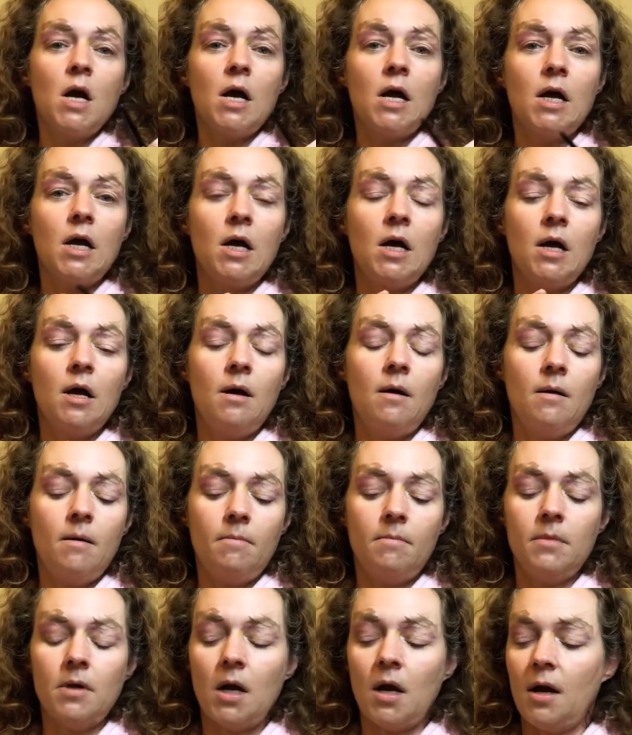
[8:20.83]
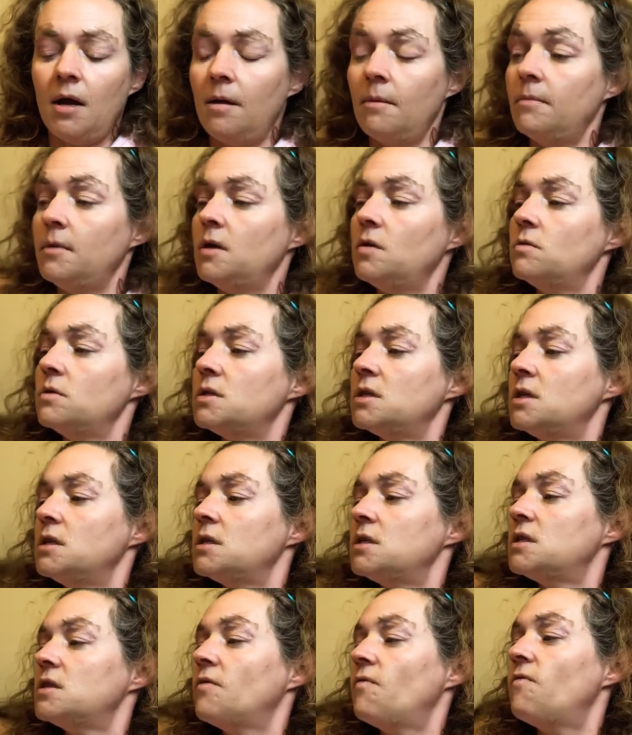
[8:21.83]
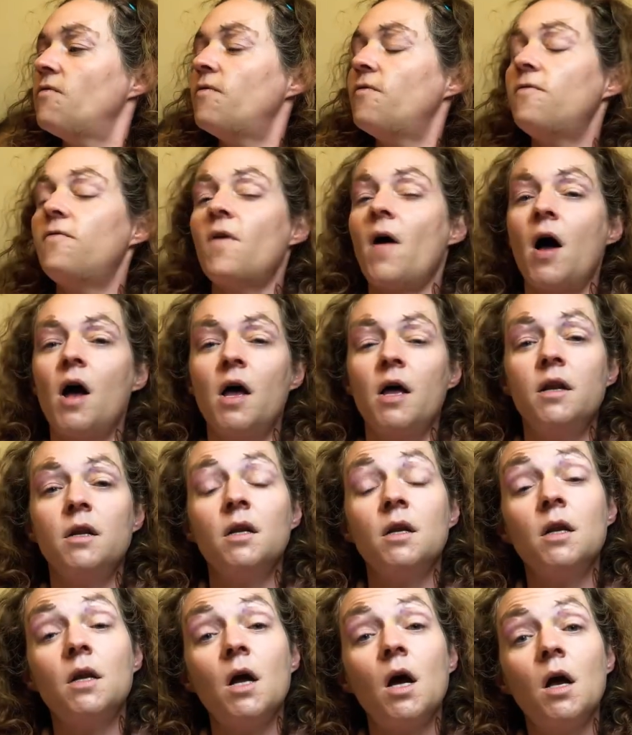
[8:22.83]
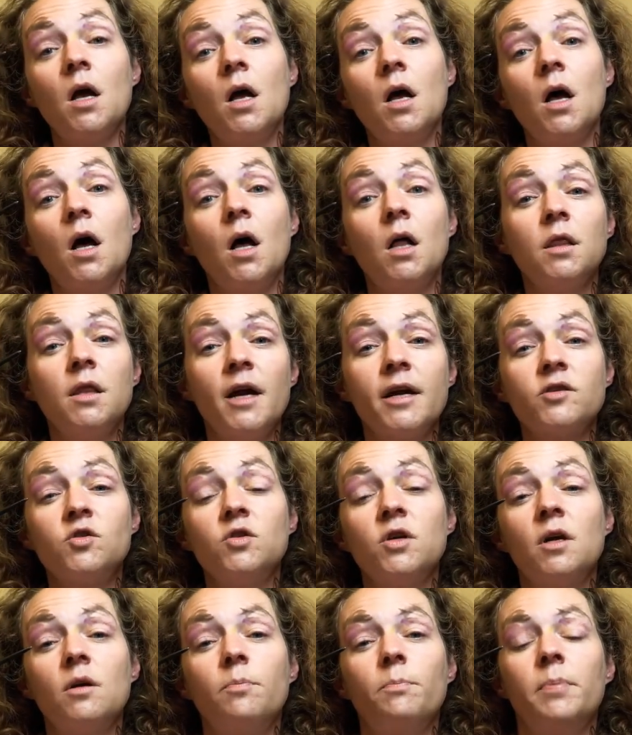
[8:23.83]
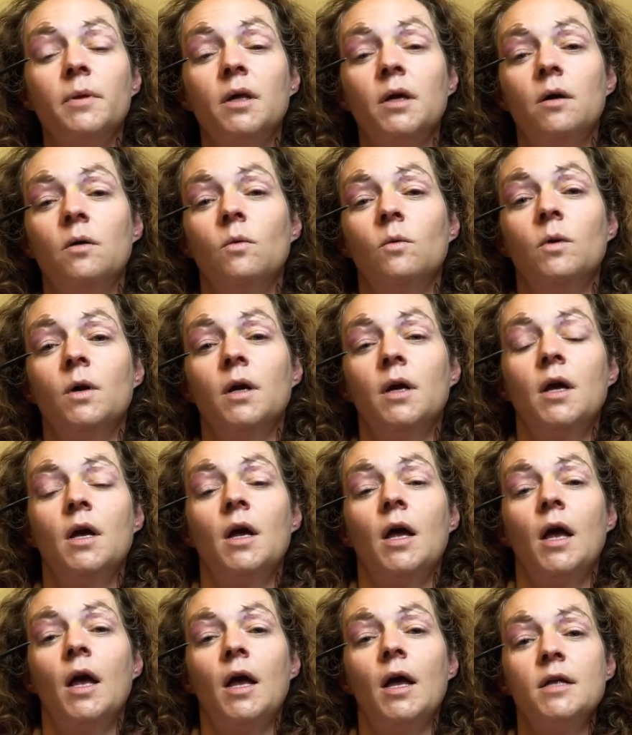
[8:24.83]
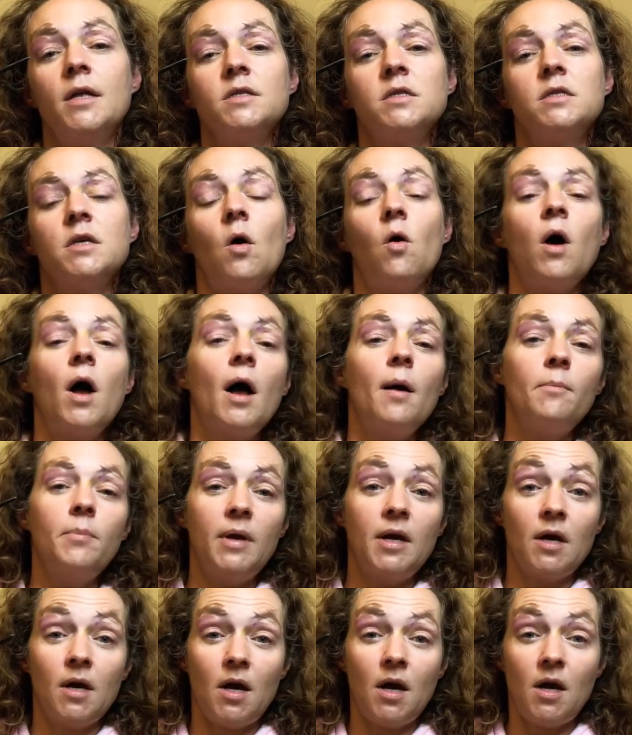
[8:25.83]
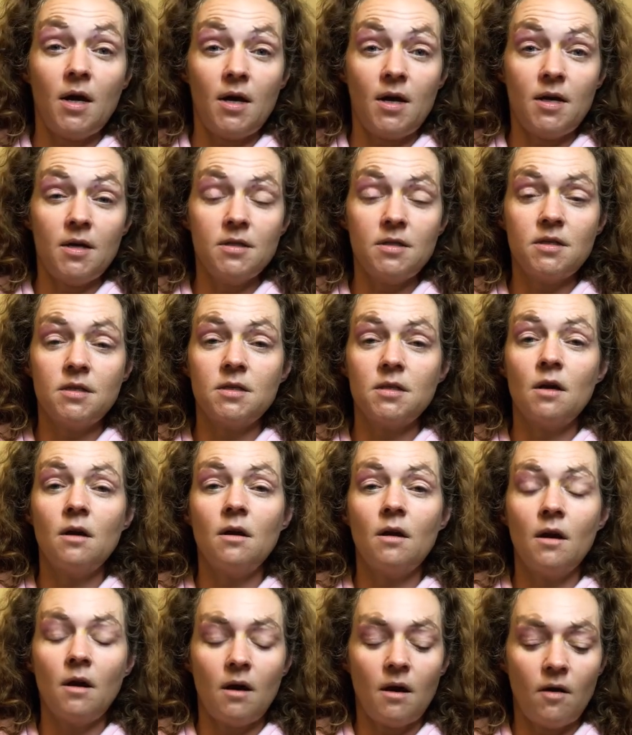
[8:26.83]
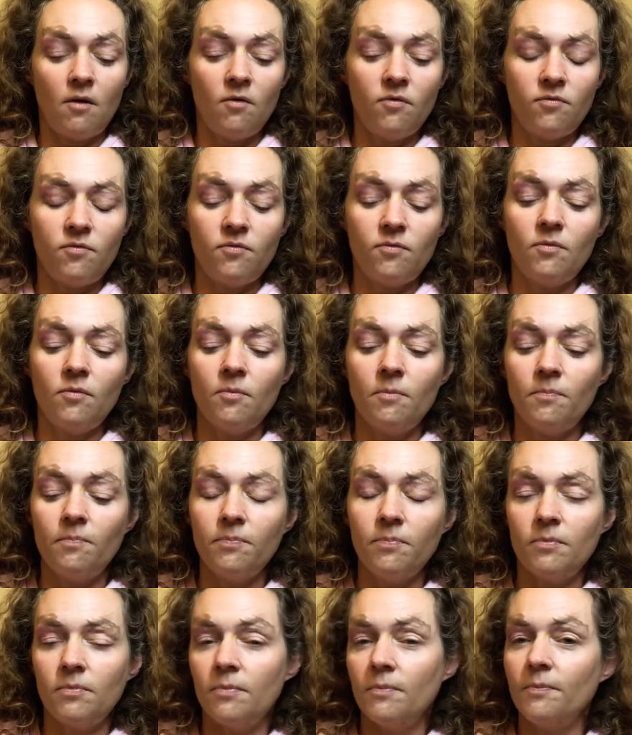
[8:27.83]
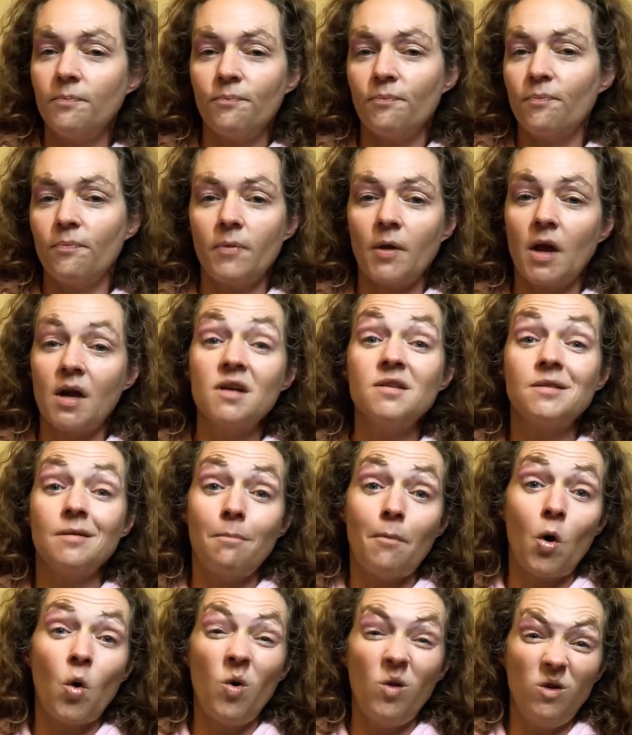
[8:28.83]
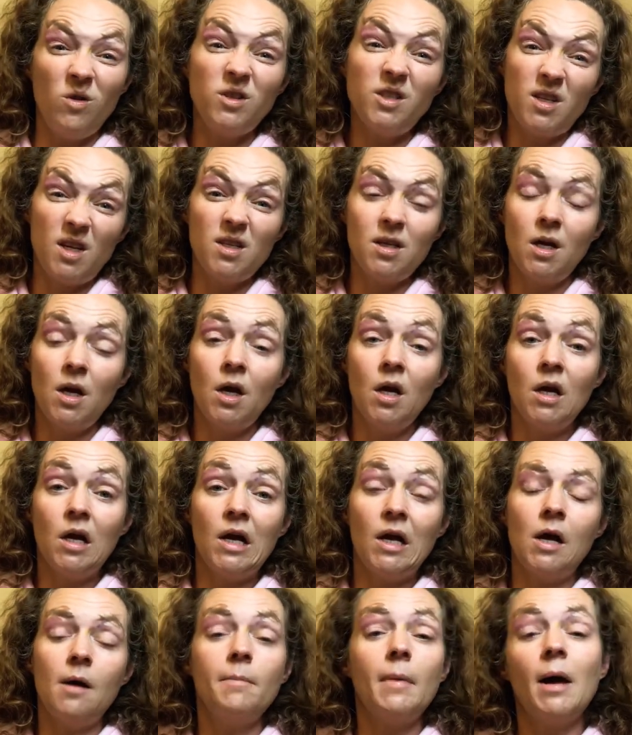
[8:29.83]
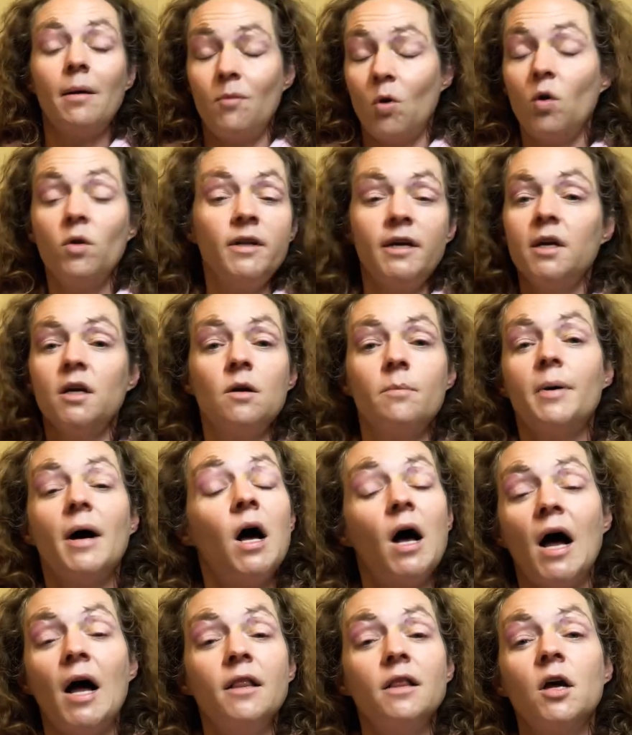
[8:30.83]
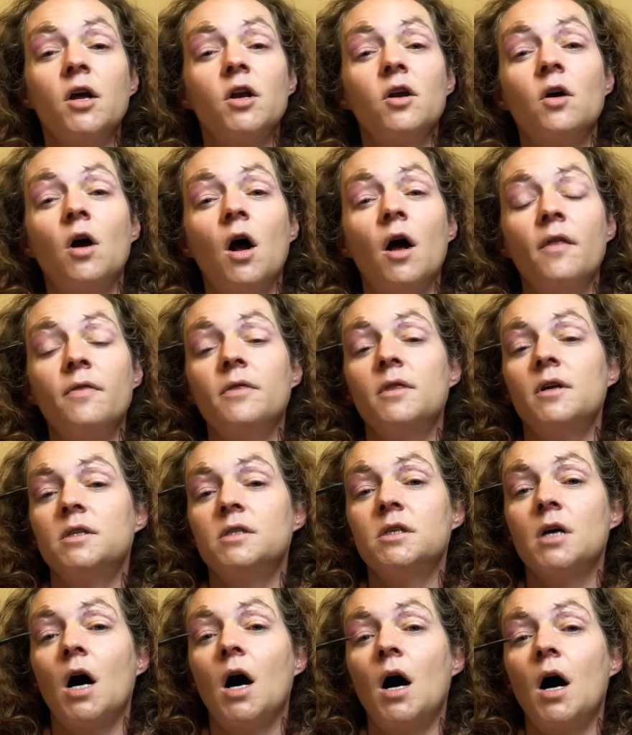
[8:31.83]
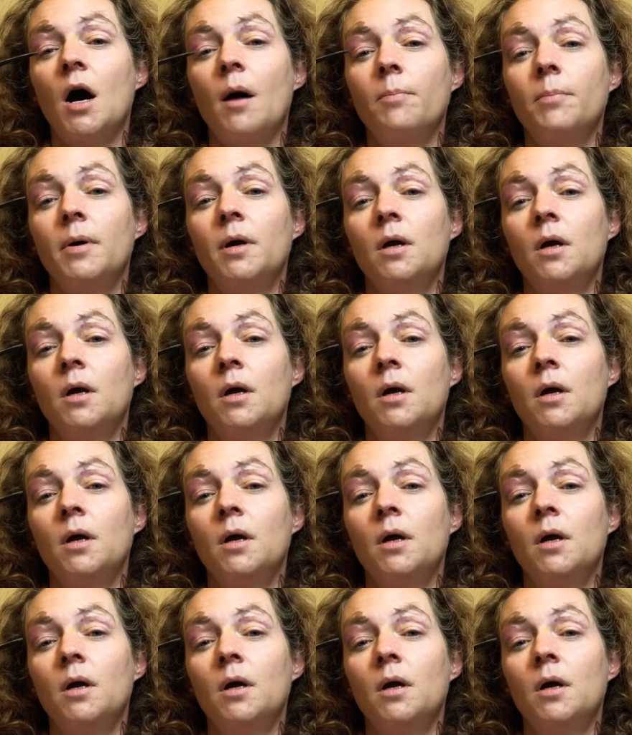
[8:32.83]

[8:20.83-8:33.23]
I'm using some fun electric blue. And so because I'm old, I'm only gonna put eyeliner on the top